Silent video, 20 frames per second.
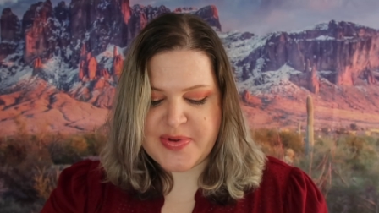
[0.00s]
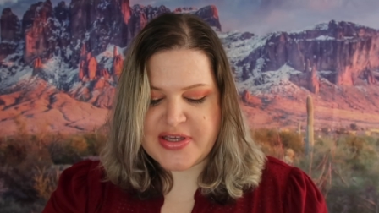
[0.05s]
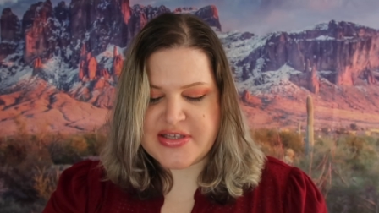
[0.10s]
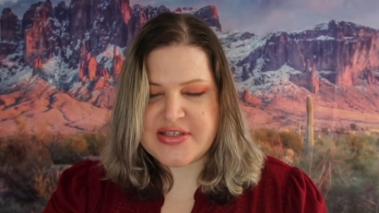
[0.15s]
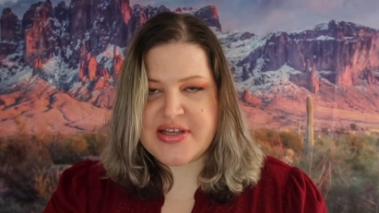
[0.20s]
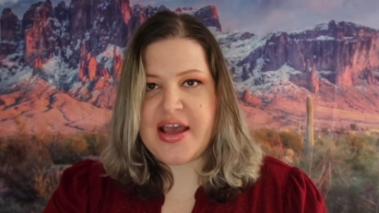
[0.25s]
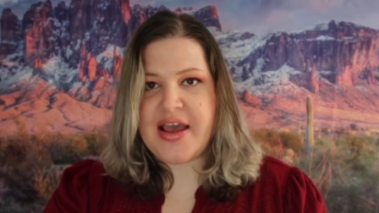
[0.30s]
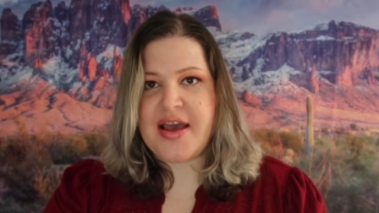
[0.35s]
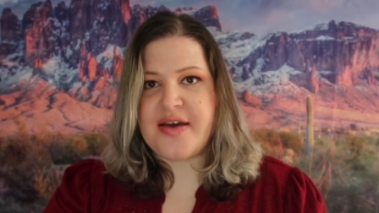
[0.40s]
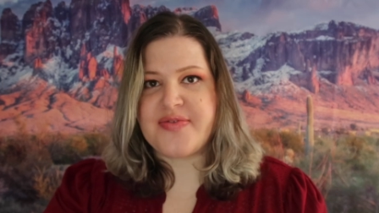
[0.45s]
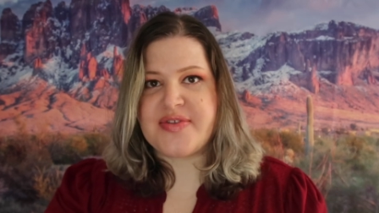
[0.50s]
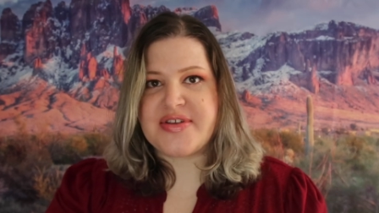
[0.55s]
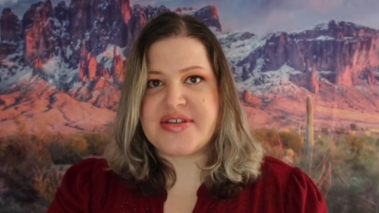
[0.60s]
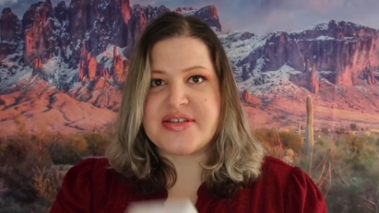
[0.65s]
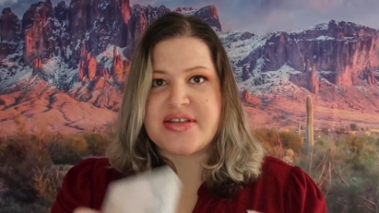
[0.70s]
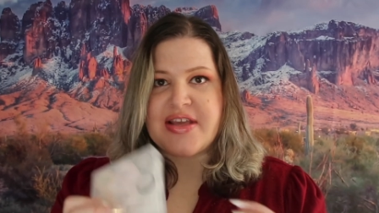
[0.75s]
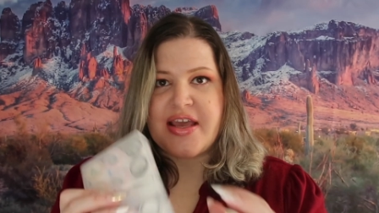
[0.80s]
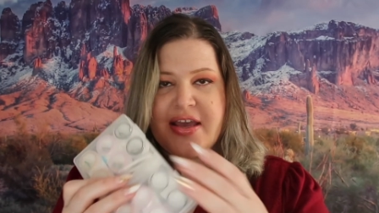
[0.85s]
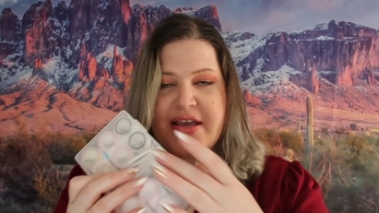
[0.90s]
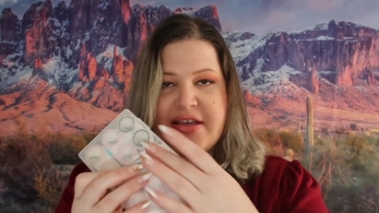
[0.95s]
because I have
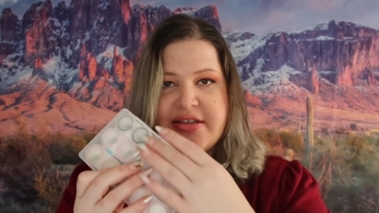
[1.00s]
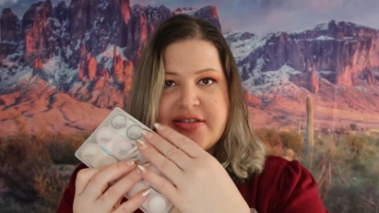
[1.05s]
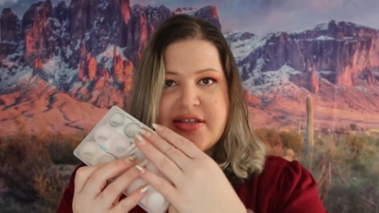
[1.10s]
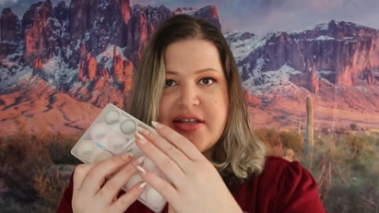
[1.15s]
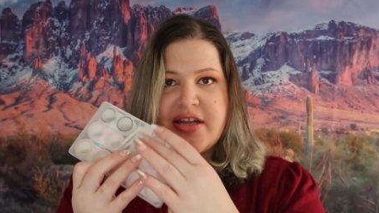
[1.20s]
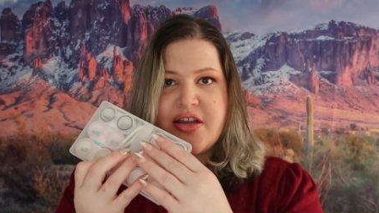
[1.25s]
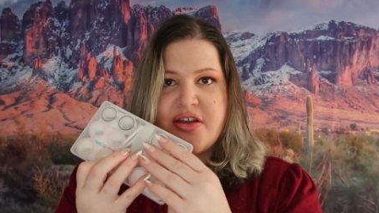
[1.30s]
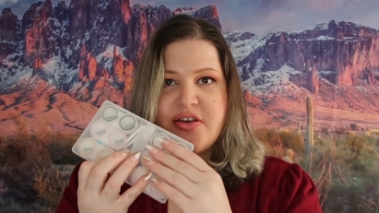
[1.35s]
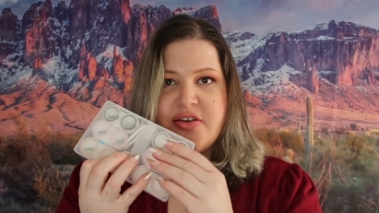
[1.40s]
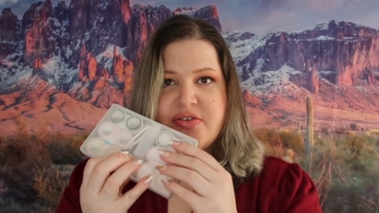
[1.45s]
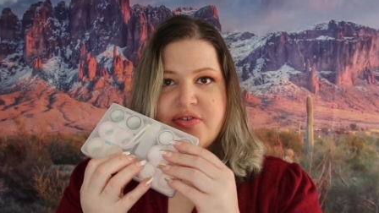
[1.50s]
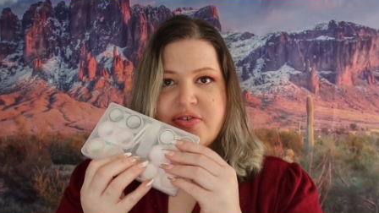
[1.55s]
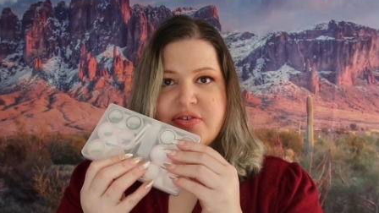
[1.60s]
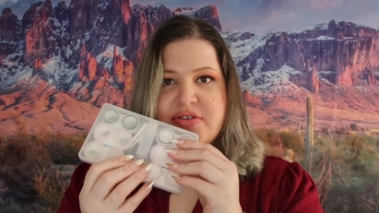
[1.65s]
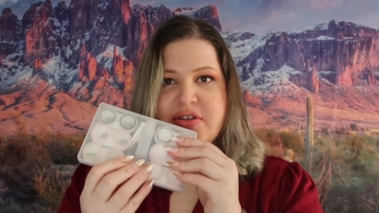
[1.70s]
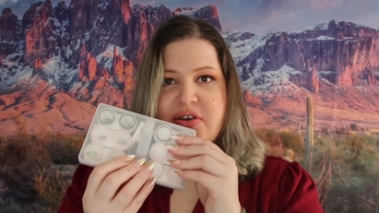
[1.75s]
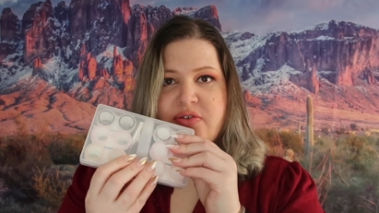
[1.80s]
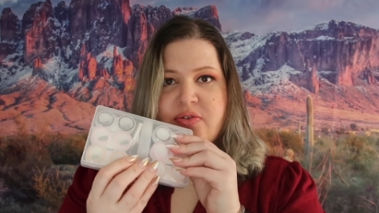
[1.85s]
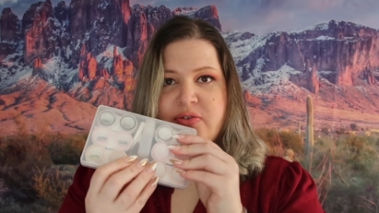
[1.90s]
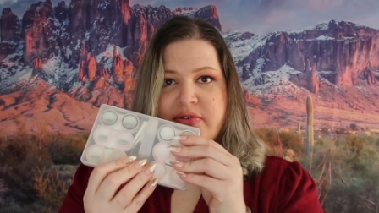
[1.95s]
this case that I
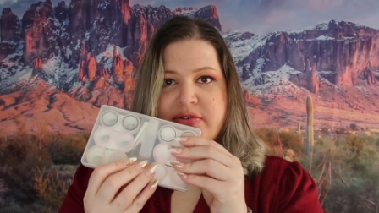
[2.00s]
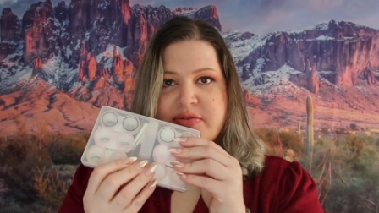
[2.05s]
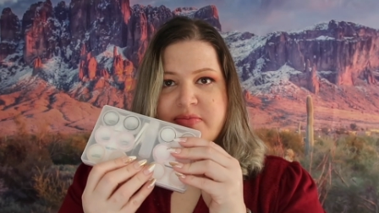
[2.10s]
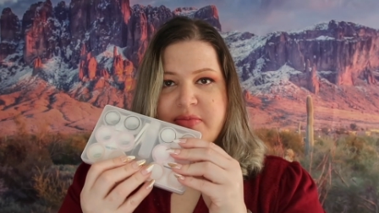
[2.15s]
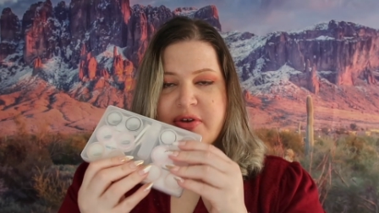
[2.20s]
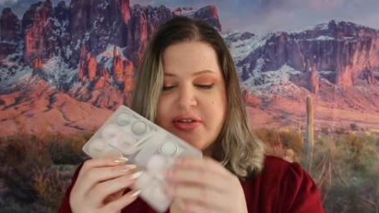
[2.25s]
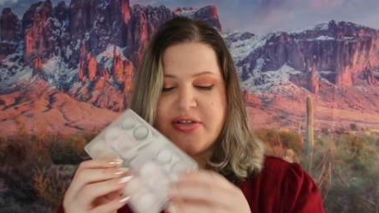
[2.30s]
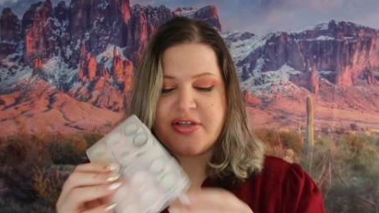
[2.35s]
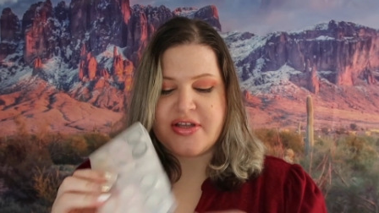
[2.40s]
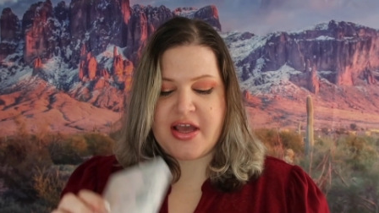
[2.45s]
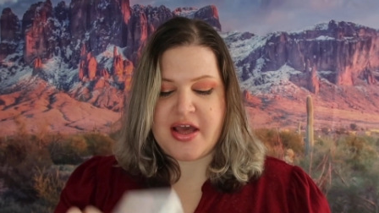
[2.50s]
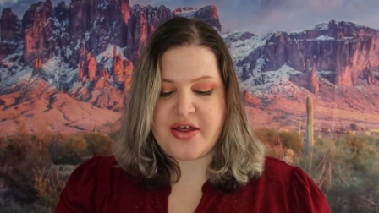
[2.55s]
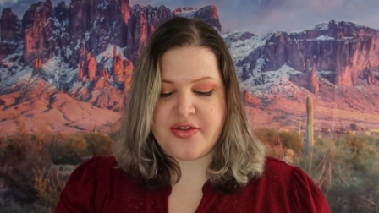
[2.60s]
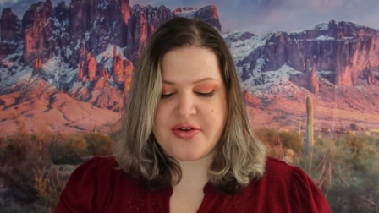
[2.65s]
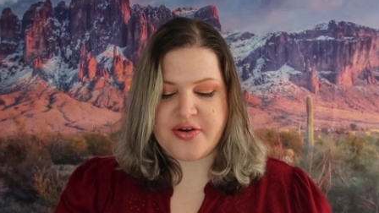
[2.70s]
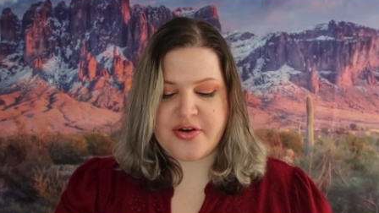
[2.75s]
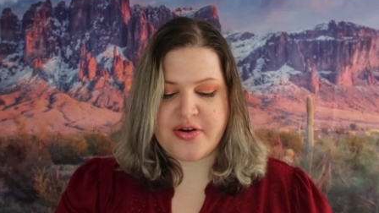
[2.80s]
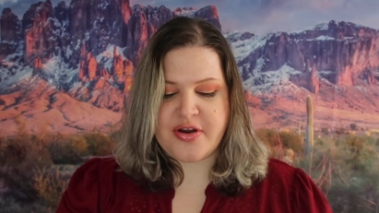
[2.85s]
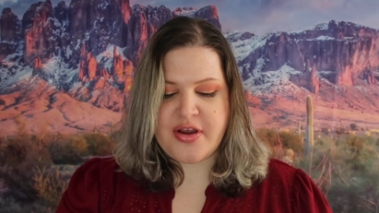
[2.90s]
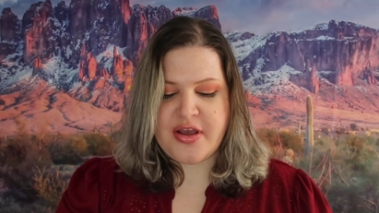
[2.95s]
use that holds them all
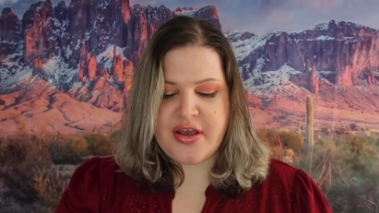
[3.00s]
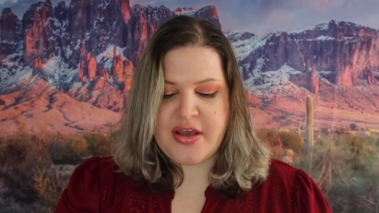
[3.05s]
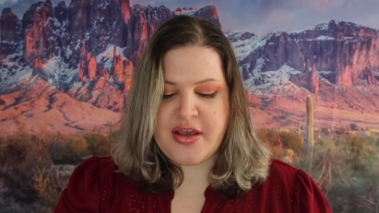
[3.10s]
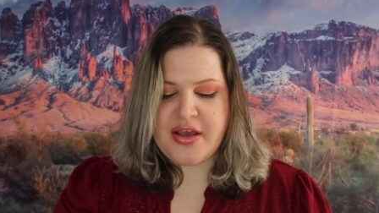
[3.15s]
together